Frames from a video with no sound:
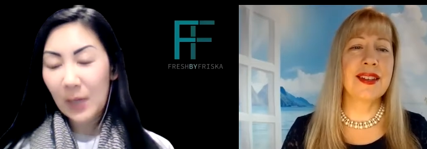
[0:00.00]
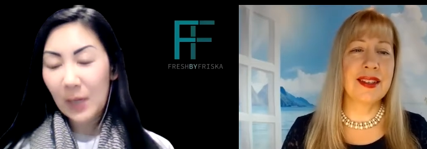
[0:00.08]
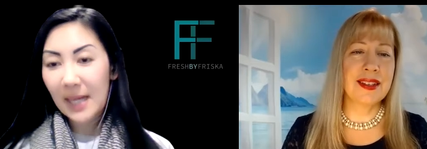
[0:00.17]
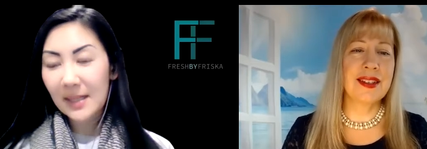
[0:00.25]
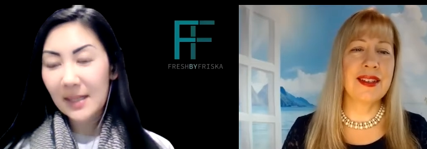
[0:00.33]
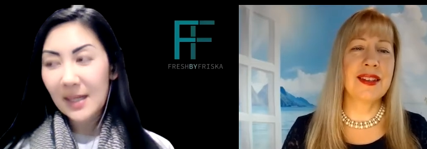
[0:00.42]
Speaker 1: on
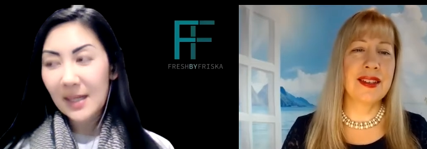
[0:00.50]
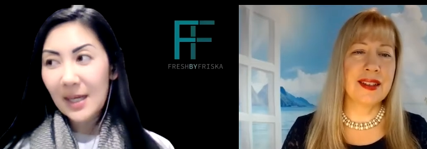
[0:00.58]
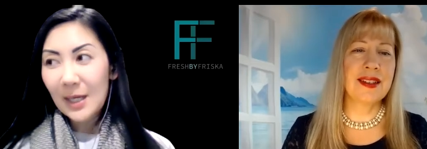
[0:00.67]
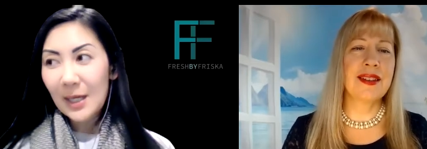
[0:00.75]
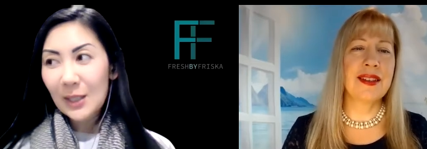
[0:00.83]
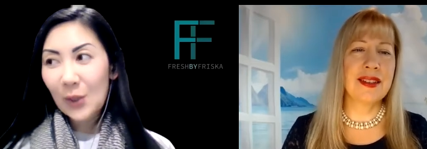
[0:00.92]
end.
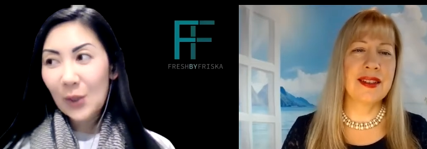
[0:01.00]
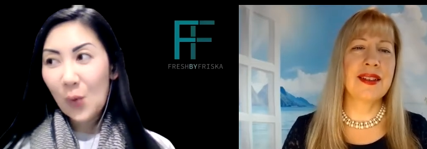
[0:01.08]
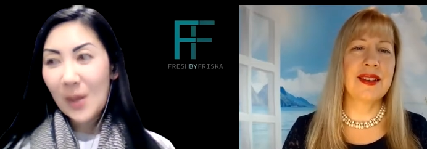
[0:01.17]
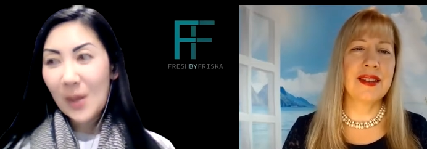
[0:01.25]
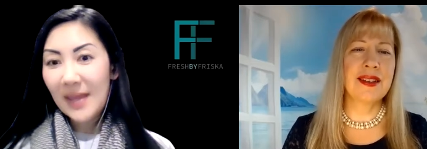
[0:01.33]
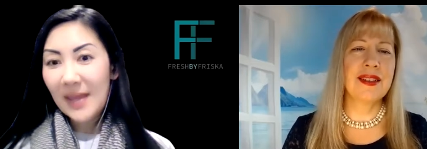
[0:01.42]
So
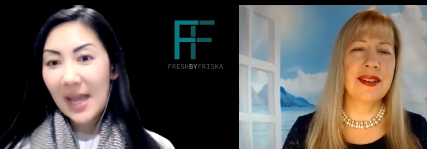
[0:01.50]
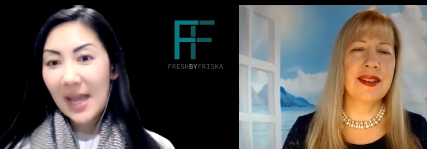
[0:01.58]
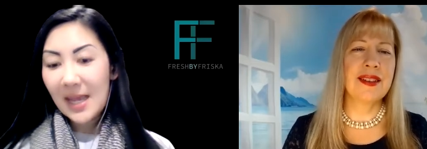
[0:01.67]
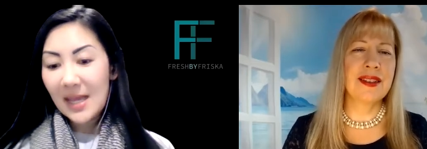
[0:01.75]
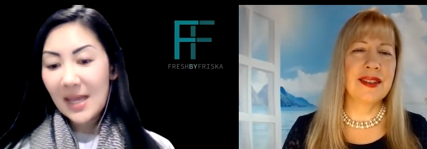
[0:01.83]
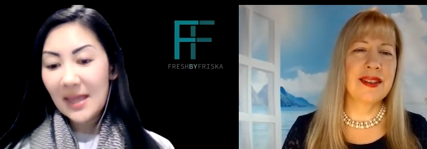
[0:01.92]
when
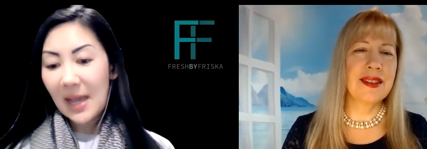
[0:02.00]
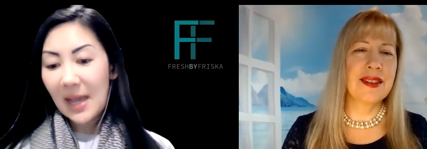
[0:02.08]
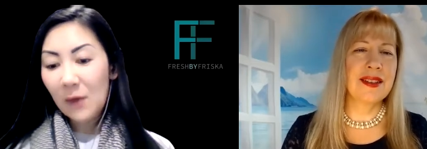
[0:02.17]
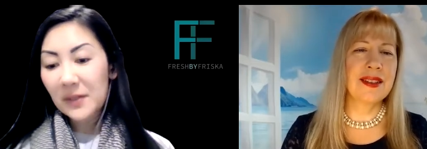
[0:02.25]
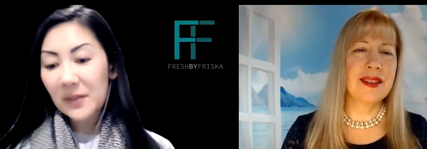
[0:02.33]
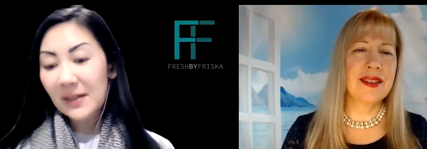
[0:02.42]
they they
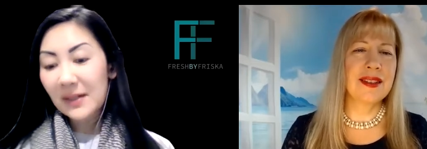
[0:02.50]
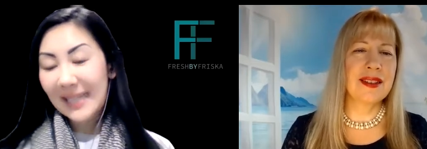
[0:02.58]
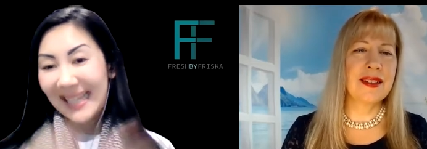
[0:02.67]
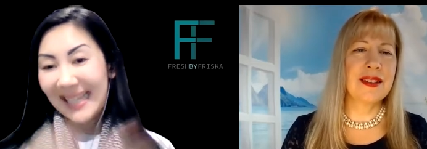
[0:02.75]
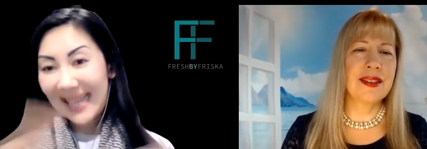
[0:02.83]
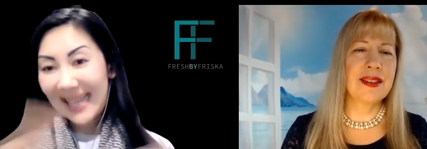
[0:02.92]
often
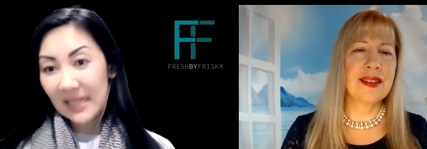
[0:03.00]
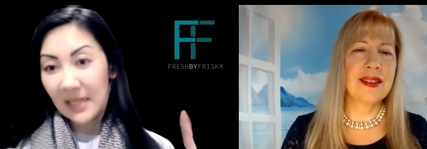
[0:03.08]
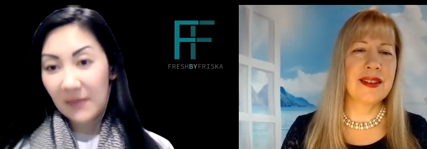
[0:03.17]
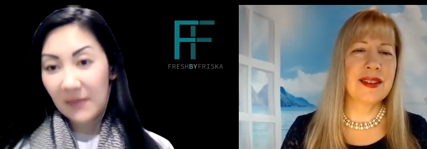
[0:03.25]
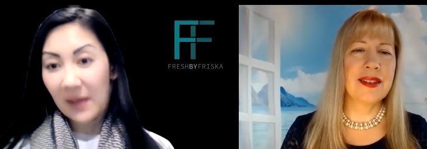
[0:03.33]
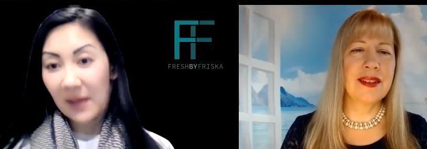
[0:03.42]
neglect to
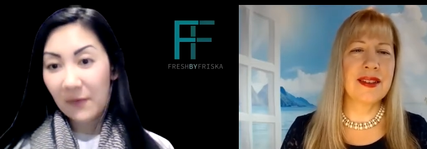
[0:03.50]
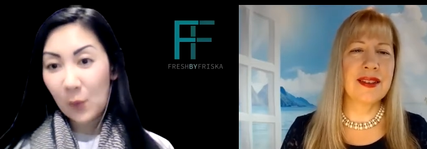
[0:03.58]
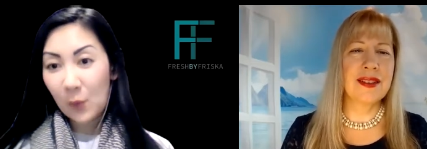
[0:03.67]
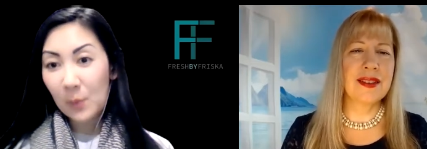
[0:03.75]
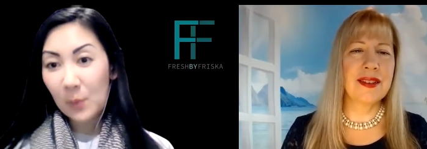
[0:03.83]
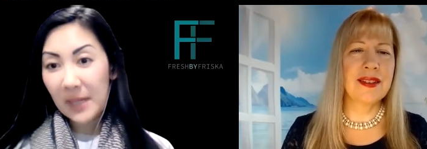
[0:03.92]
give that
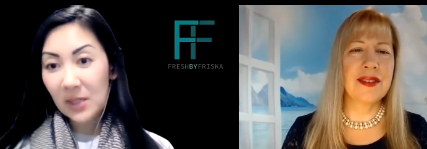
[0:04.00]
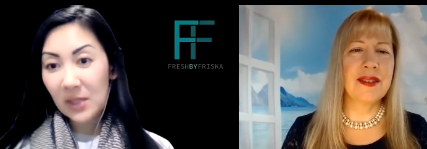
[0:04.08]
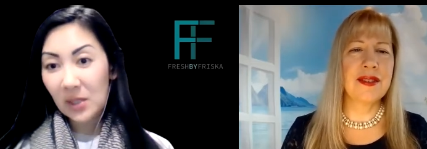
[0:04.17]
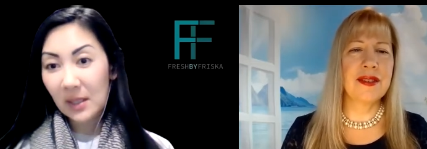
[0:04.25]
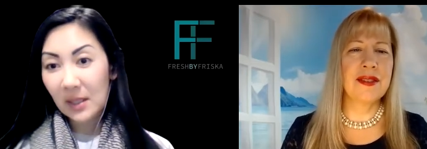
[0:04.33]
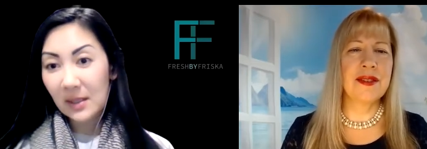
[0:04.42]
full
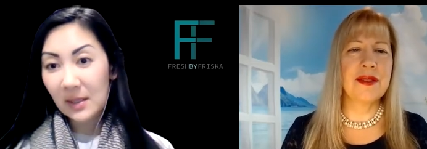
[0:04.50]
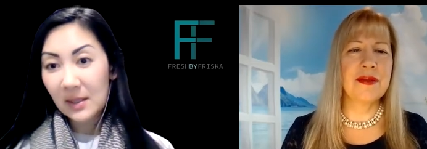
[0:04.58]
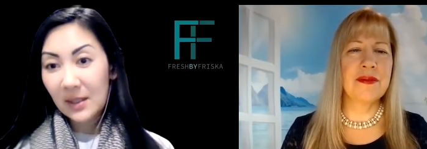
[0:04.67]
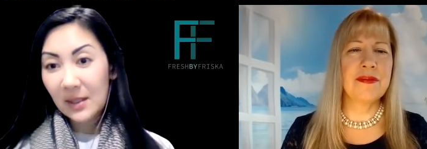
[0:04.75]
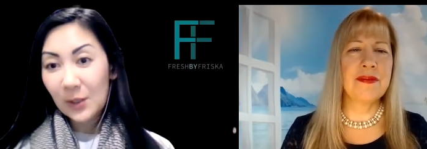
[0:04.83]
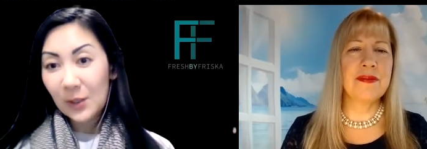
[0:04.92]
picture
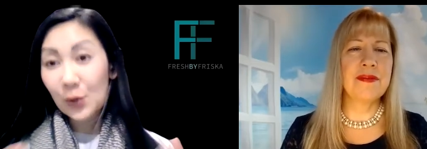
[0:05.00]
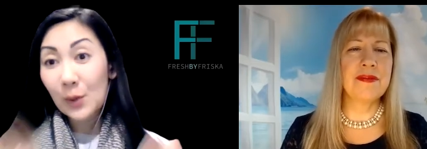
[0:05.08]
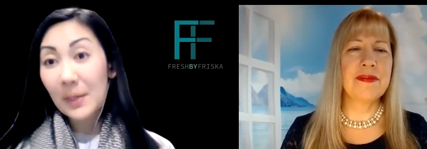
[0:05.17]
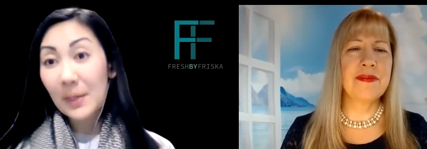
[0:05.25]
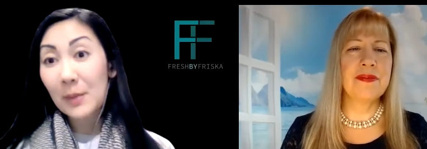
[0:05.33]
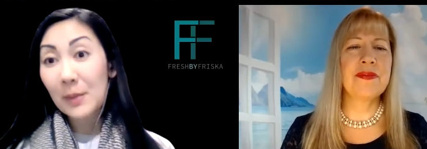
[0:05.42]
to
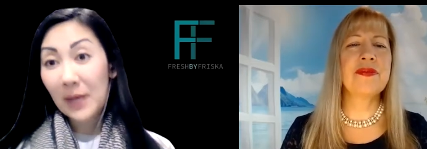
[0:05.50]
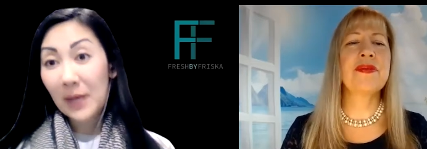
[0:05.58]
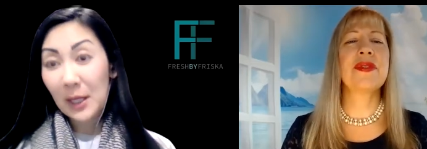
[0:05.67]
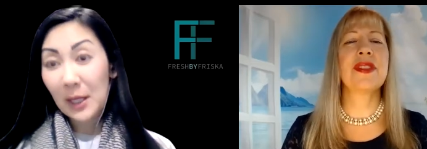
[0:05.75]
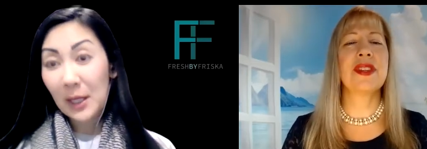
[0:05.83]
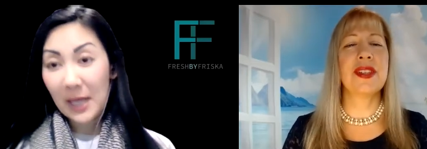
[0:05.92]
the people that
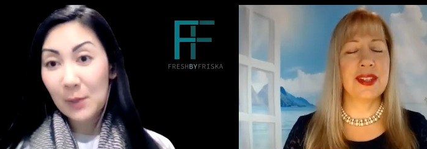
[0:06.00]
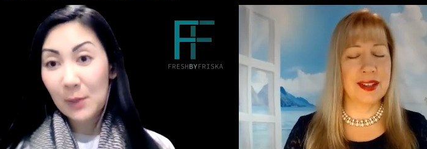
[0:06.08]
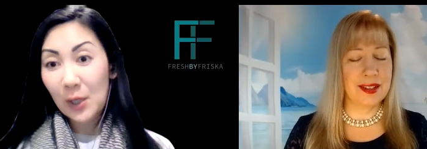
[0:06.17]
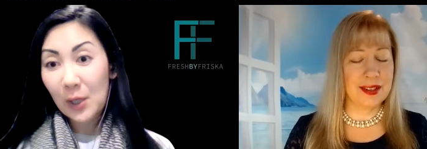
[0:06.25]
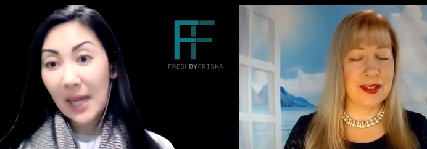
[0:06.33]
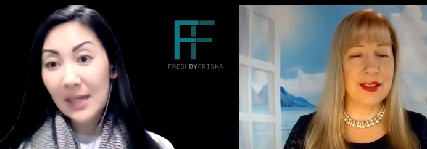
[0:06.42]
they're
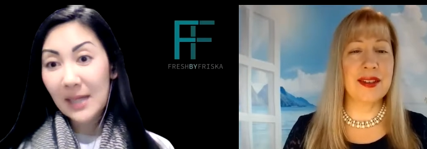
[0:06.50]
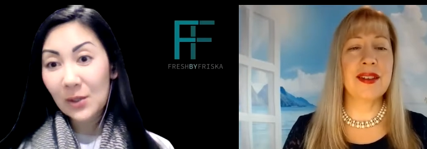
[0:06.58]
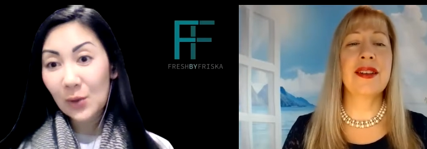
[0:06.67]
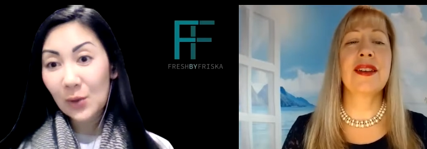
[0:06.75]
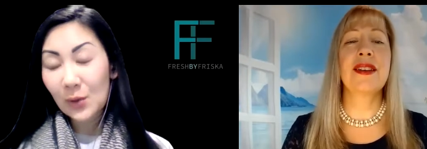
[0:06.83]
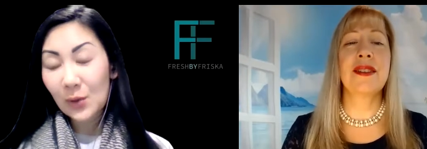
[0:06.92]
communicating
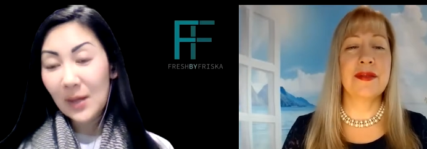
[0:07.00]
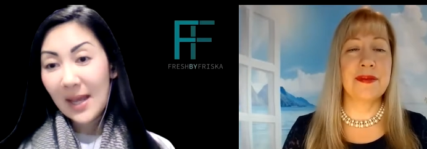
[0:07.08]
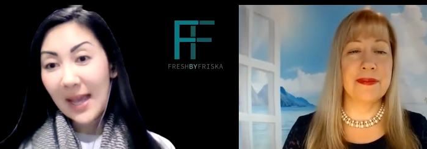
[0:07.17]
to.